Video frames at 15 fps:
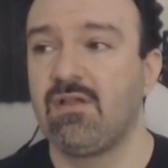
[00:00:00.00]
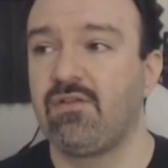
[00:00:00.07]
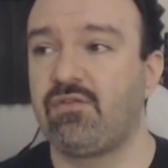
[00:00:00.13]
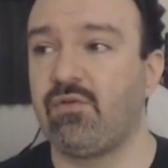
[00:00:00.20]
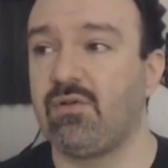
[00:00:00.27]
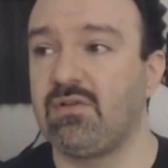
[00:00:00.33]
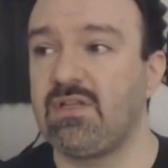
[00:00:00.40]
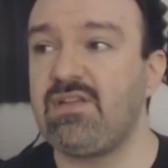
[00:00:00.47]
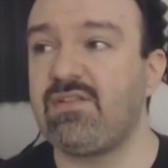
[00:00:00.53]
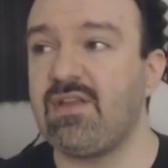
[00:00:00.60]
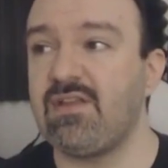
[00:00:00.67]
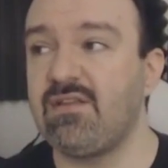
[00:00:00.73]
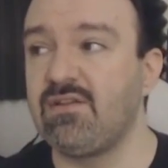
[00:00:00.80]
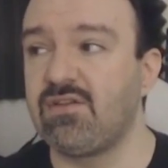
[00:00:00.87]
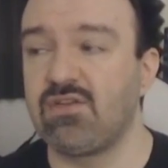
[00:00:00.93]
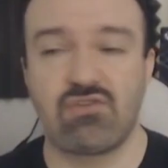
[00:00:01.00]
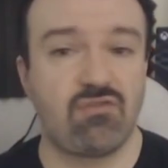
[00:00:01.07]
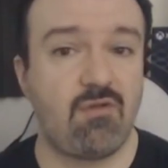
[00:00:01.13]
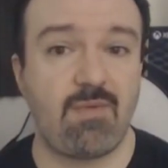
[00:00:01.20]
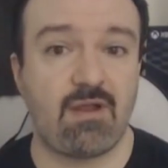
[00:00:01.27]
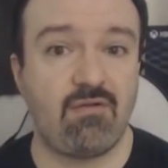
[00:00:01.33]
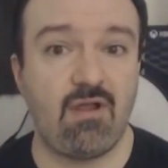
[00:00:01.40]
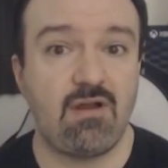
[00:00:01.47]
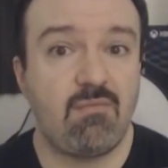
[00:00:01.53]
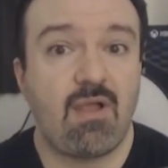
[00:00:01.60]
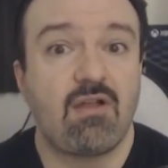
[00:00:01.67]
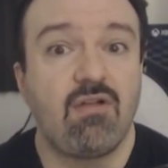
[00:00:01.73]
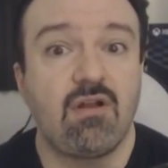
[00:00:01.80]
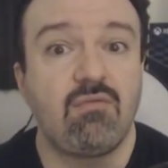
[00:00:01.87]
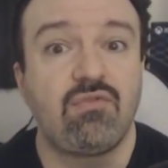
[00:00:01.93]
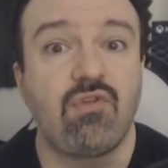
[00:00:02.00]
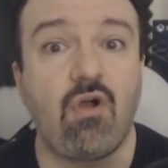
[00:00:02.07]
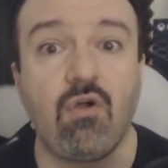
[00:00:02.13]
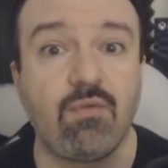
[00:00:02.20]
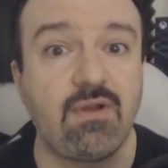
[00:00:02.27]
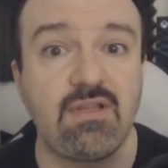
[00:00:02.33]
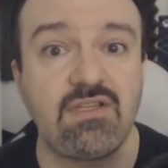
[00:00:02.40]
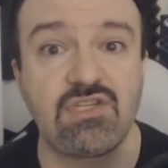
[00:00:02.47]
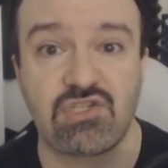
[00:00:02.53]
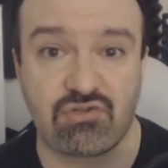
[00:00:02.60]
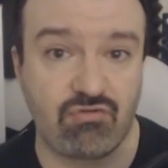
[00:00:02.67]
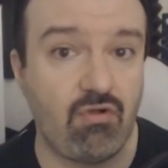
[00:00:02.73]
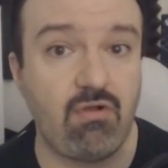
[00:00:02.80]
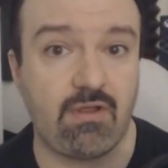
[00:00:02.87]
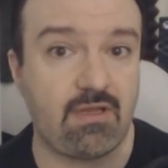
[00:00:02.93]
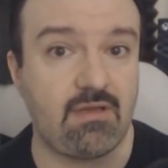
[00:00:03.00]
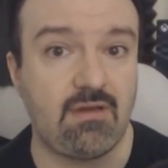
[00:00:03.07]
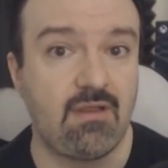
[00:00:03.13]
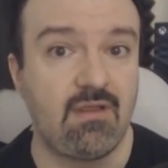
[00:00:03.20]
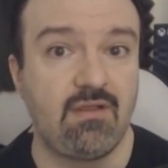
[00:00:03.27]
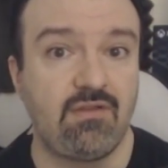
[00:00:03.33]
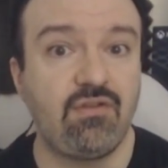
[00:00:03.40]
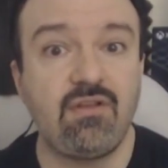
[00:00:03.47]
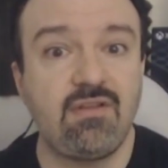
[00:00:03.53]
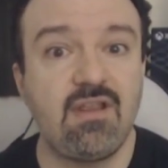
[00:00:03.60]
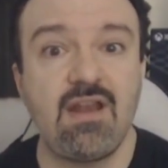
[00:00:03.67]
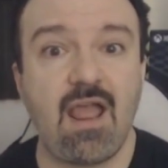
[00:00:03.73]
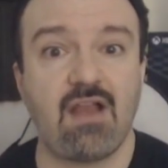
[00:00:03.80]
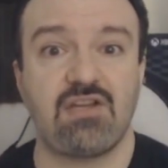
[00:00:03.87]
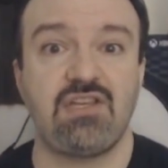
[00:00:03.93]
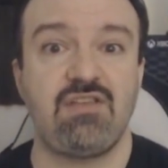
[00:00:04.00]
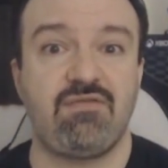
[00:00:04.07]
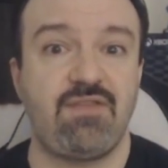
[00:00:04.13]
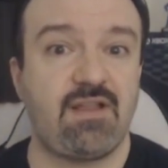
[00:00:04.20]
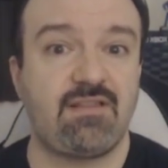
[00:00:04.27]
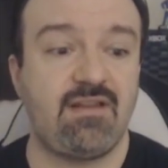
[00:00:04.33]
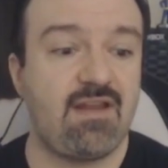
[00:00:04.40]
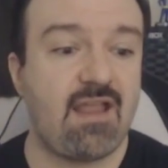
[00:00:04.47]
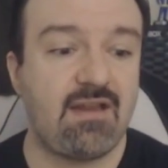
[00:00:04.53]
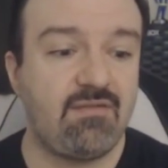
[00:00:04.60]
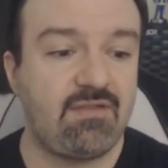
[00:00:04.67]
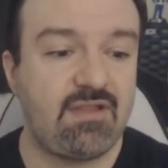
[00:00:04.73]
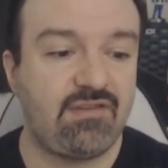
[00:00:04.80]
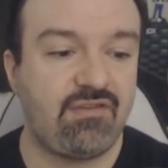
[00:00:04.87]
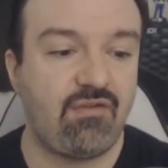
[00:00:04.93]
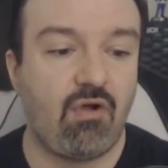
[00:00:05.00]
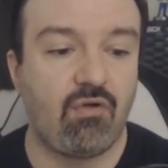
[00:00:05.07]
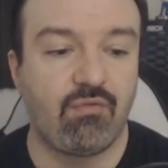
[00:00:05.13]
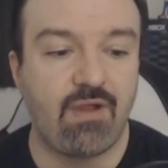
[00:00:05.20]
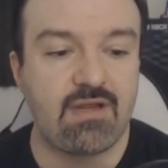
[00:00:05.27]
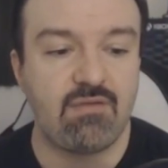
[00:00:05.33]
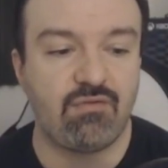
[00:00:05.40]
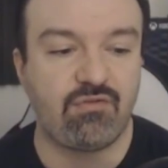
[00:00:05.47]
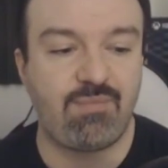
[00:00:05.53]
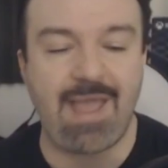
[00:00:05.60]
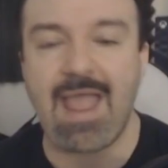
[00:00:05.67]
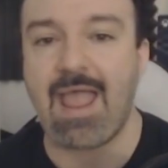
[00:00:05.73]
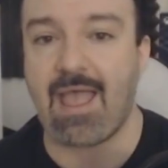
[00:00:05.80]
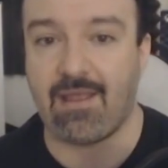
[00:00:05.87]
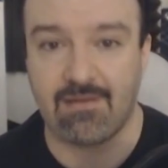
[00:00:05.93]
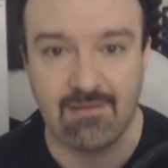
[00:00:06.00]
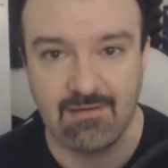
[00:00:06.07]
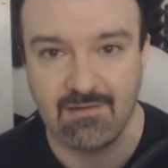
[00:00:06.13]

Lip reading: So at least it didn't destroy my credit. My credit was already destroyed. So it didn't actually affect it negatively because it already was bad.